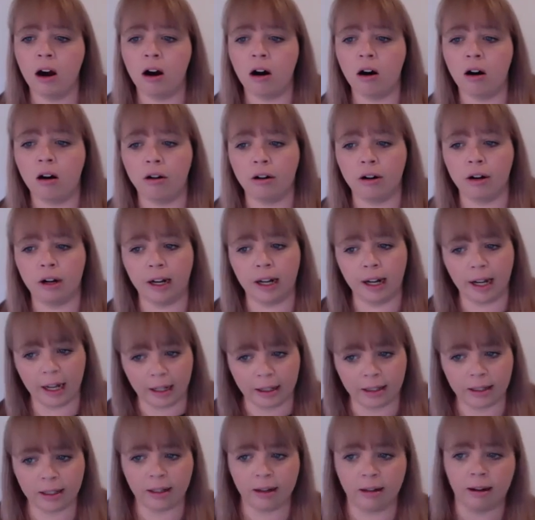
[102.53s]
on
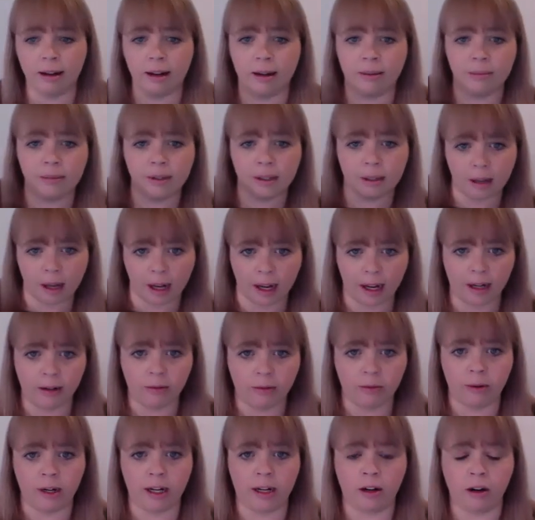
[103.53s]
enzymes
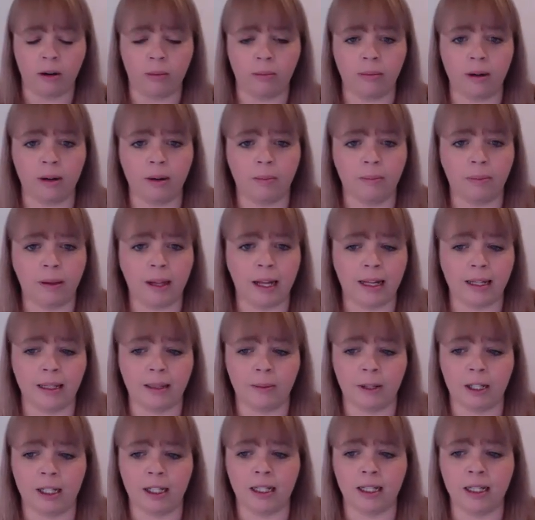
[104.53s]
and recombinant
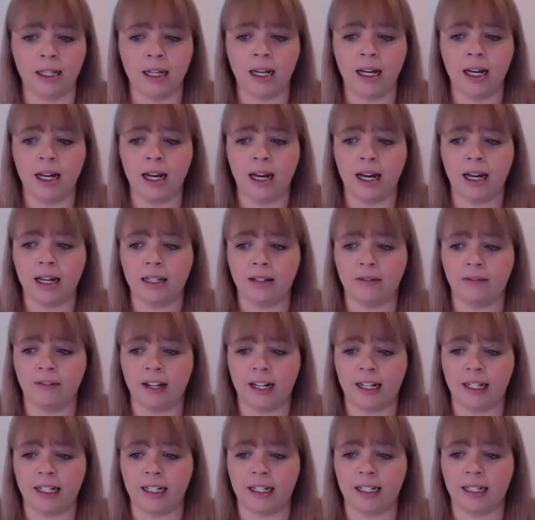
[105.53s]
plasmids as
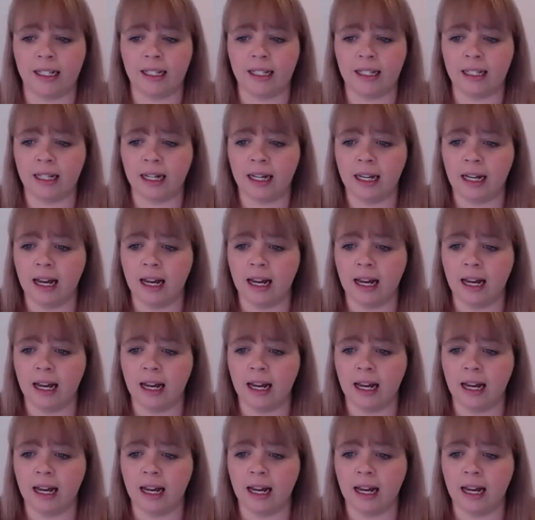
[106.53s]
vectors.